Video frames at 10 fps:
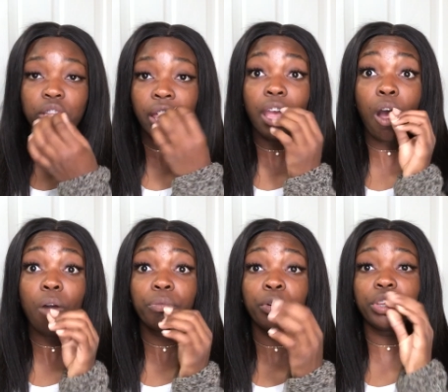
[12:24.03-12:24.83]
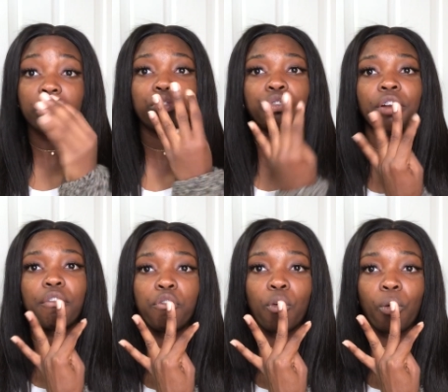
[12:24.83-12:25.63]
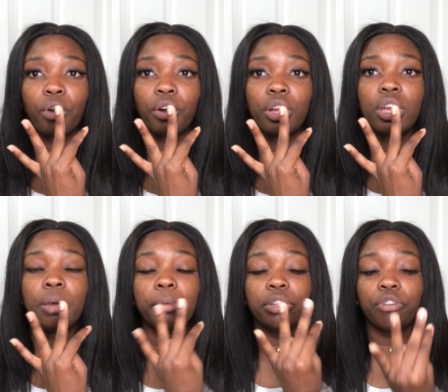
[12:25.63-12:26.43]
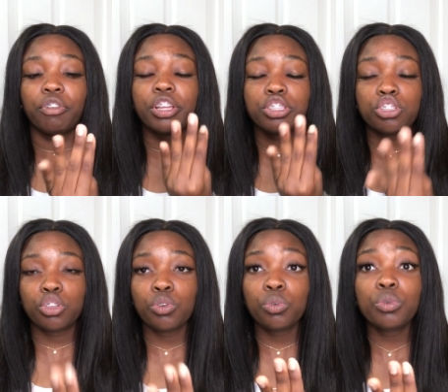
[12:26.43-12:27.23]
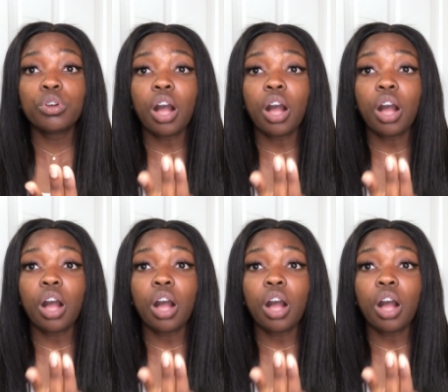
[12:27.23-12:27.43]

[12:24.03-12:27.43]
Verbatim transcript: they all well these front four but the front two